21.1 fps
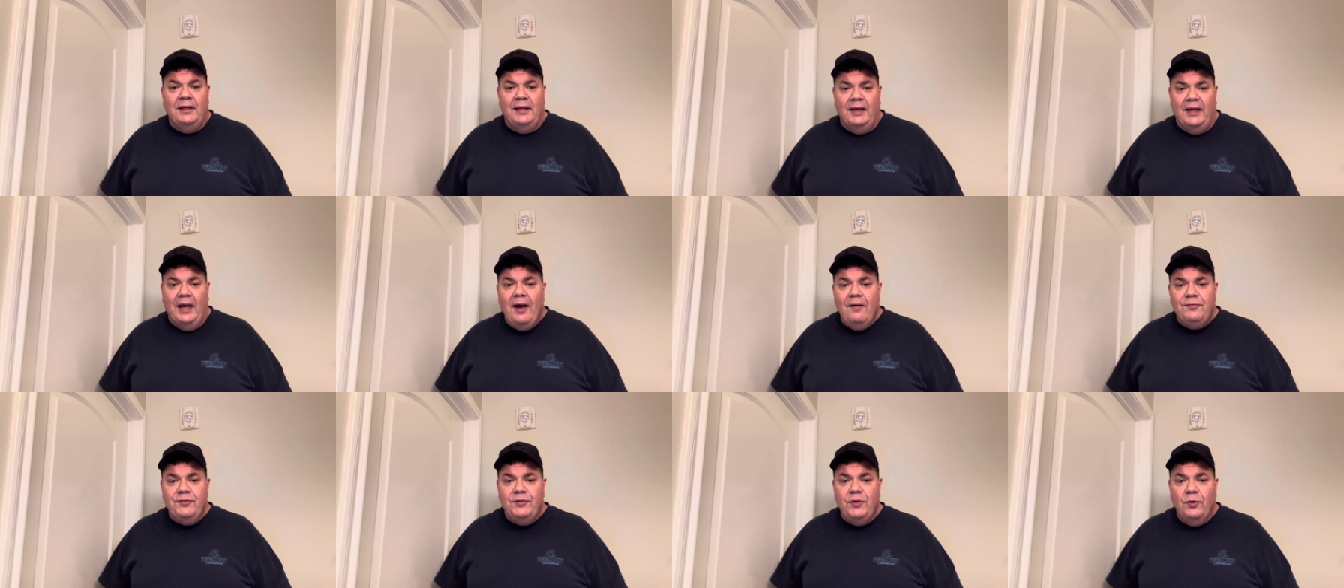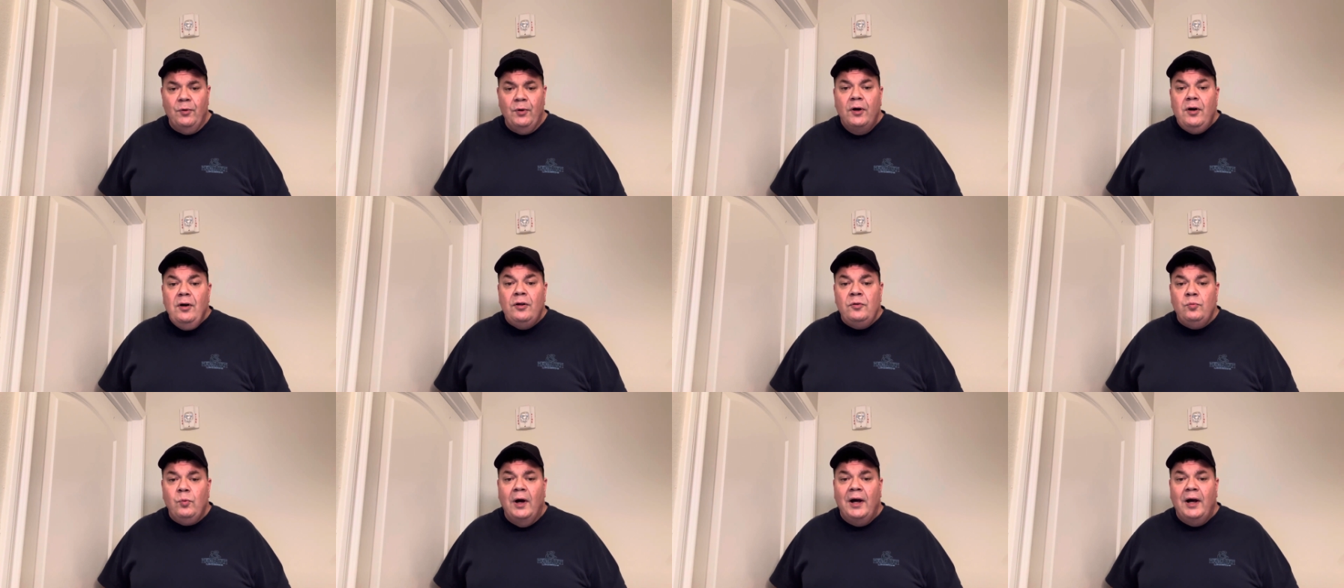half the
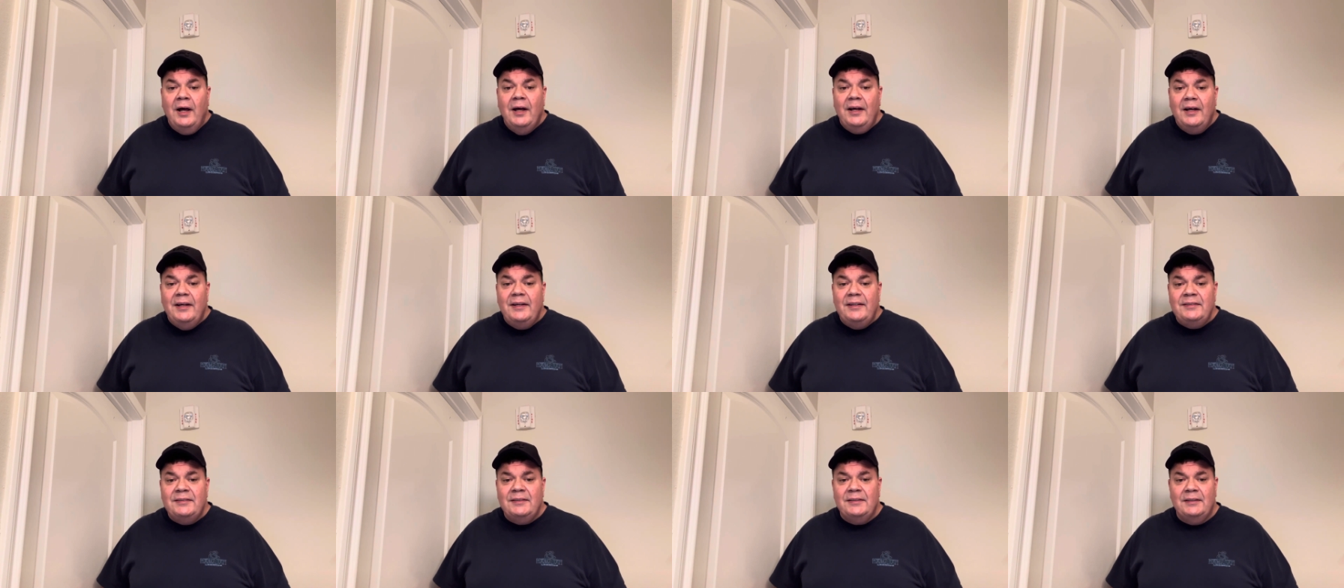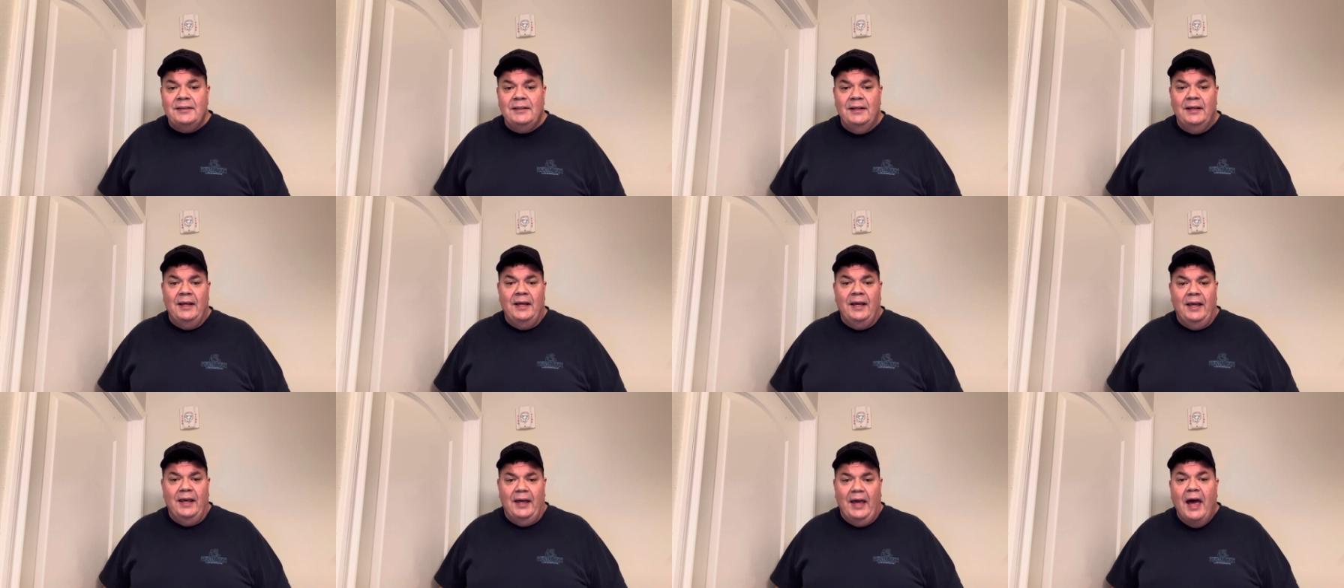world was,
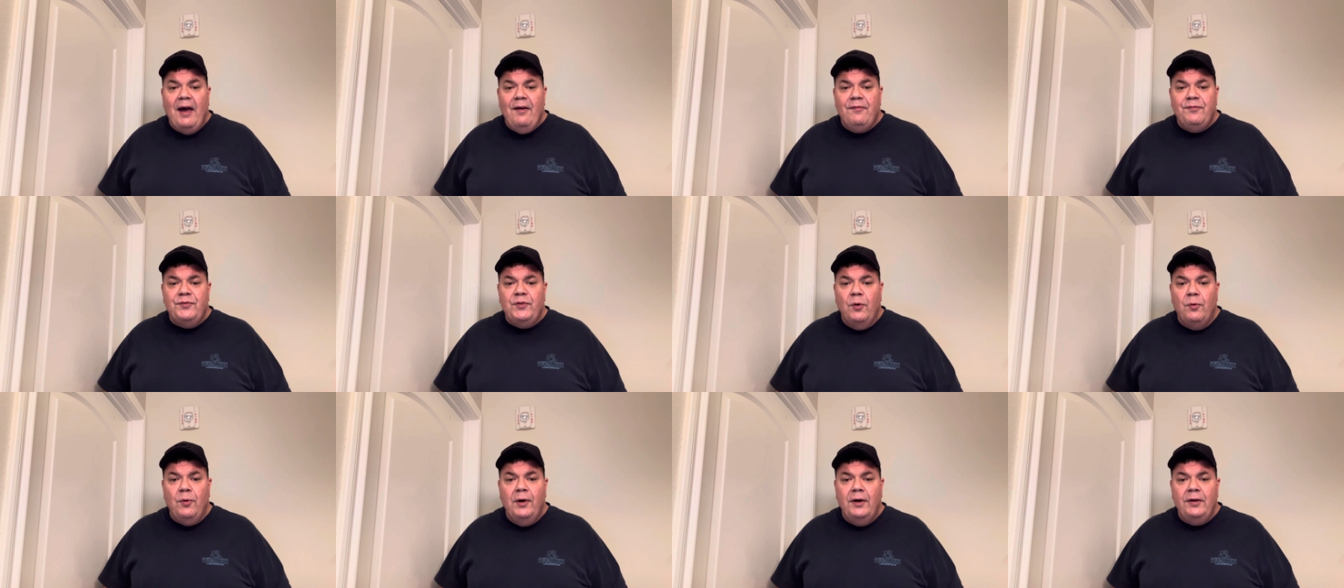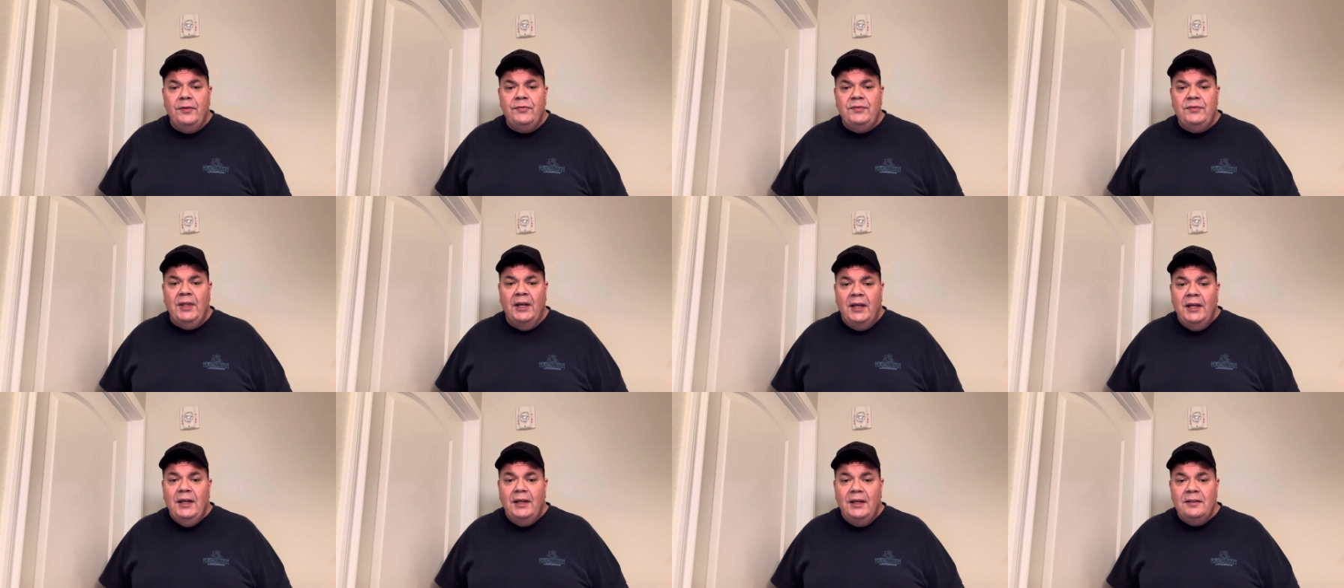half the world
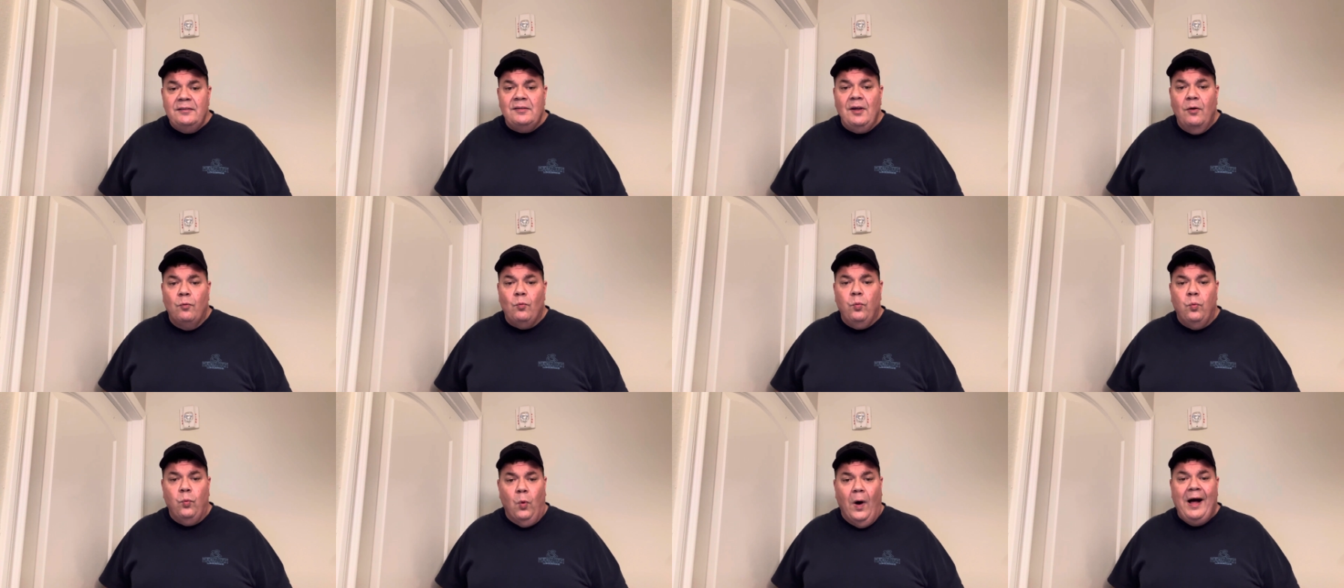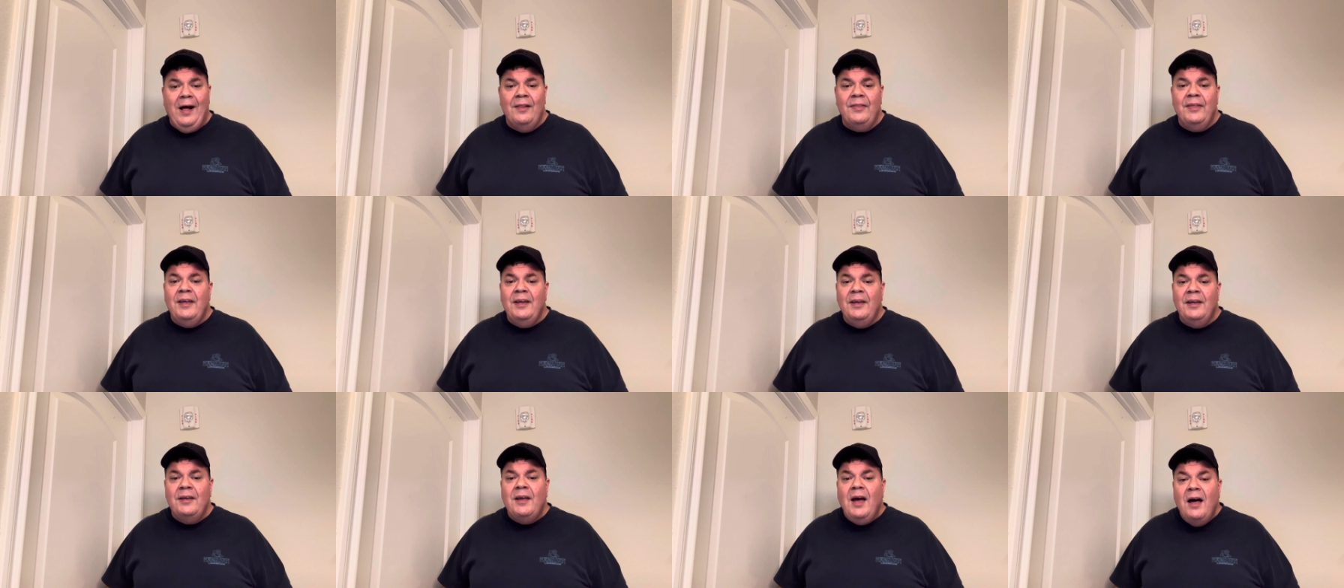thinks, while
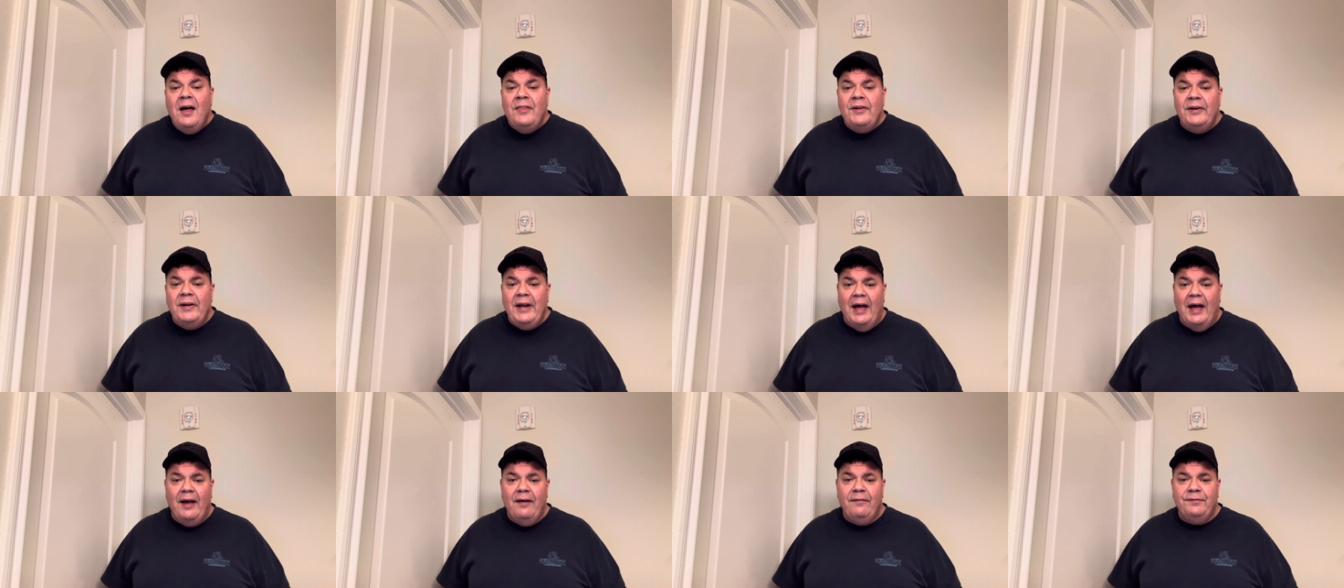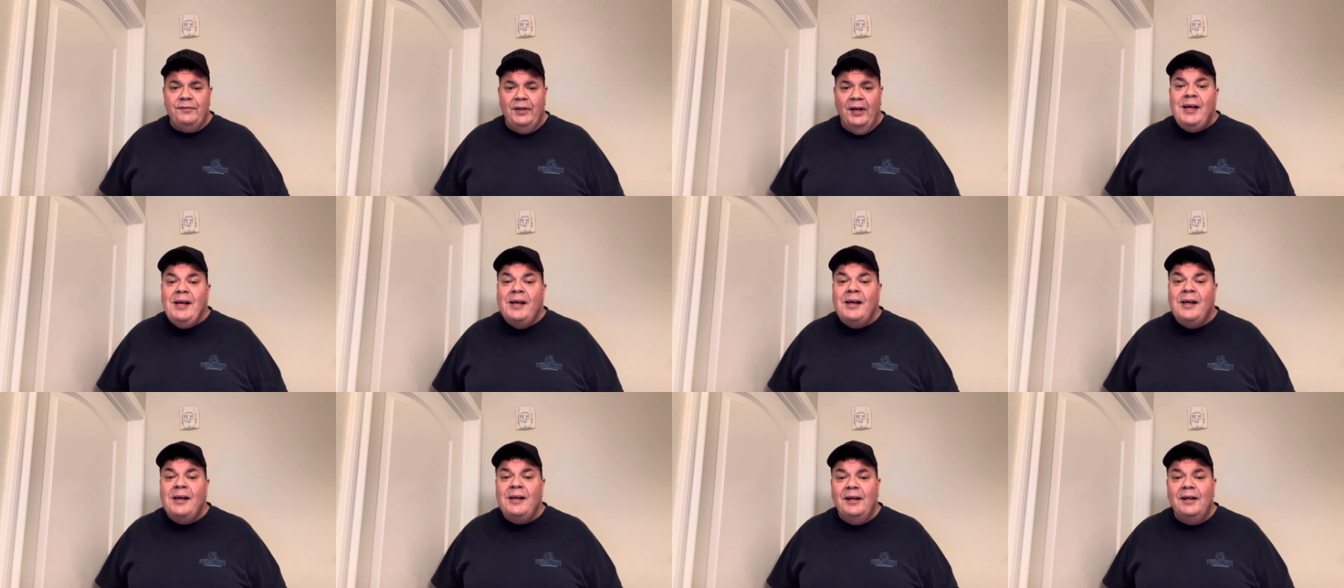the other half
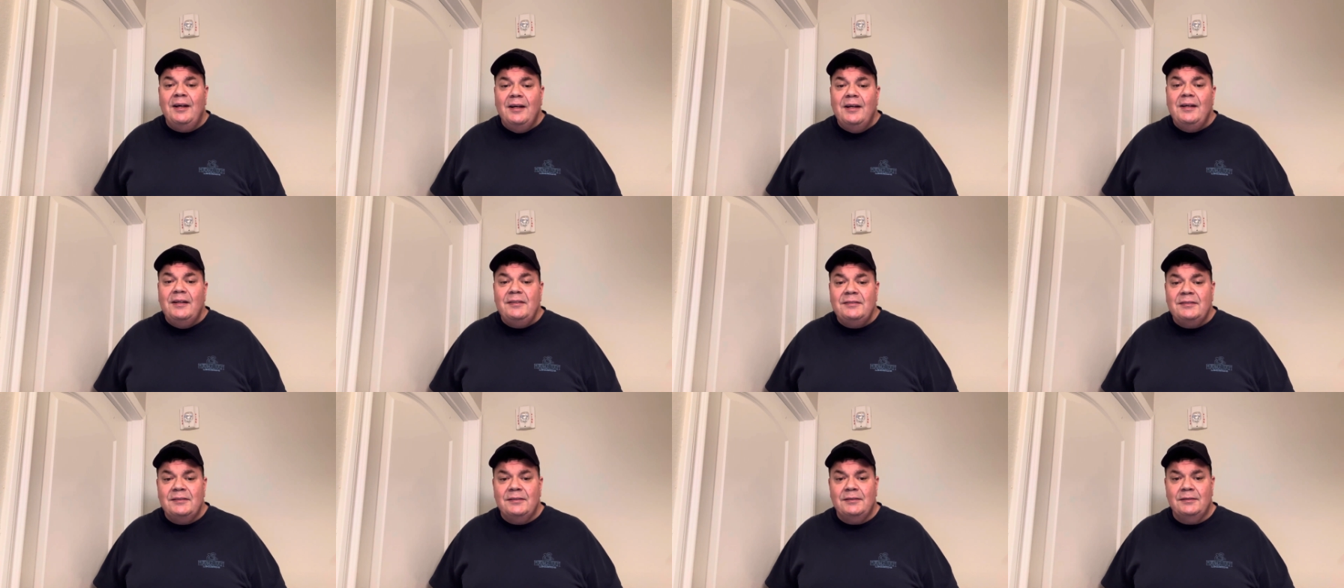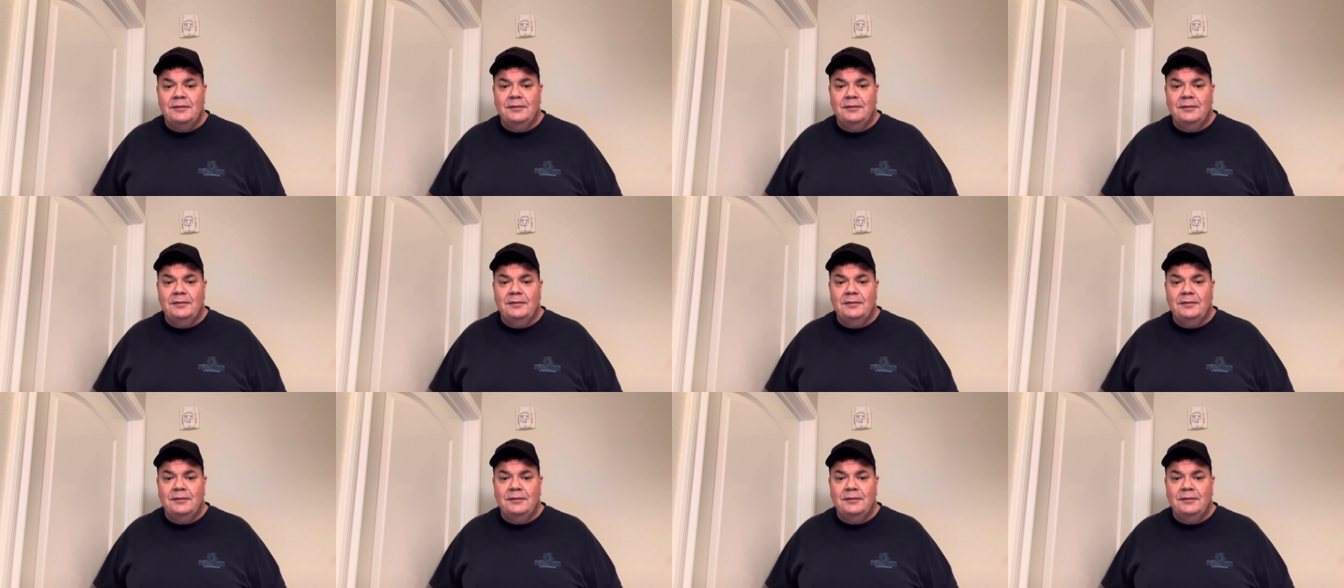does.